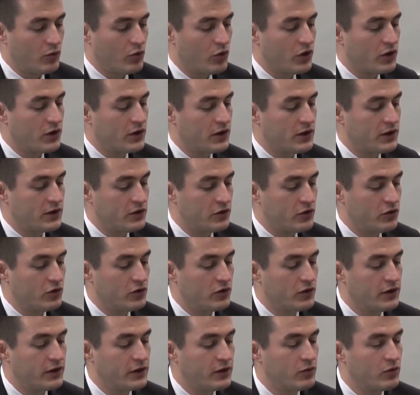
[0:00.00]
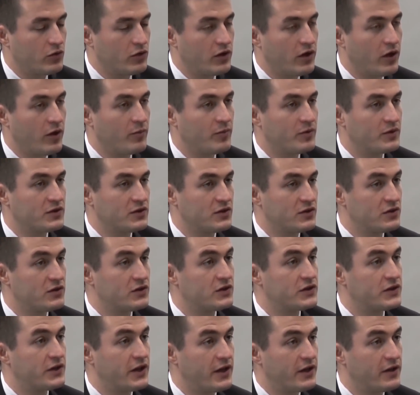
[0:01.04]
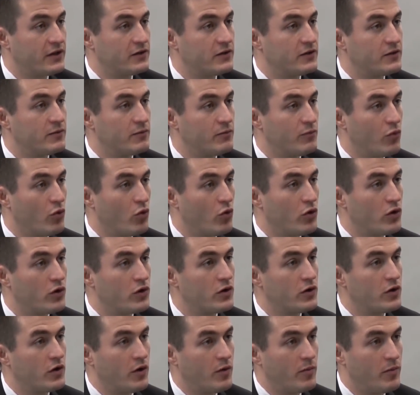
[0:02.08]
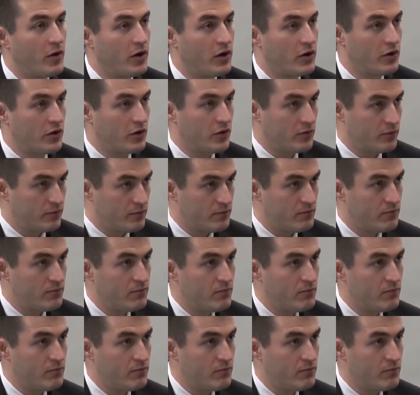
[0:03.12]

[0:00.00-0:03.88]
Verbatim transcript: work at Neuralink will help us understand more about our